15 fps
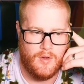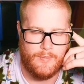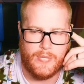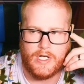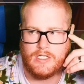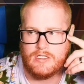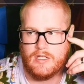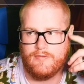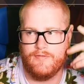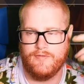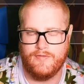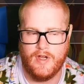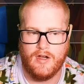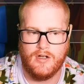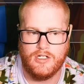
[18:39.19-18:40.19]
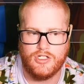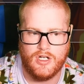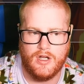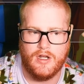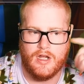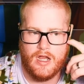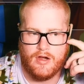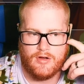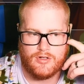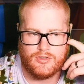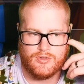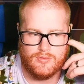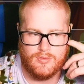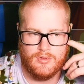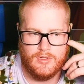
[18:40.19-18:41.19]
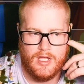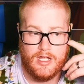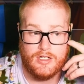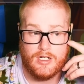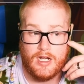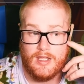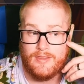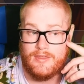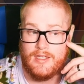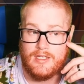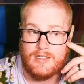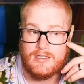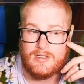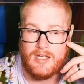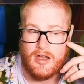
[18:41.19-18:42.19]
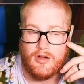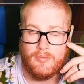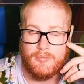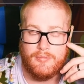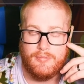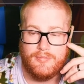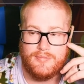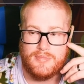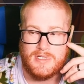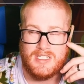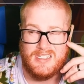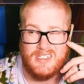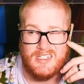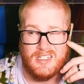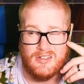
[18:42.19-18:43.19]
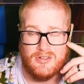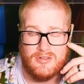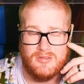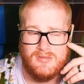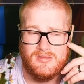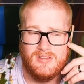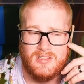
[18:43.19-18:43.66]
but it's a very generic Cerulean Edge, and I think it's Tera Steel.